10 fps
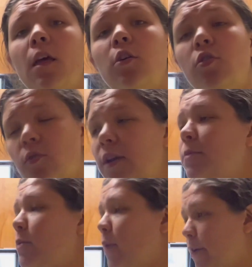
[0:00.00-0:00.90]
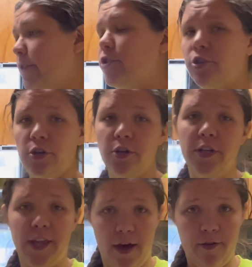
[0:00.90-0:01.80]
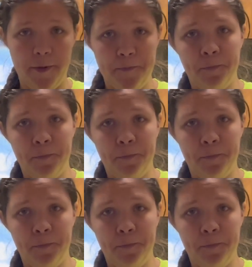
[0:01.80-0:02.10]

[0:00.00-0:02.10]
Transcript: cream your butter and sugar together.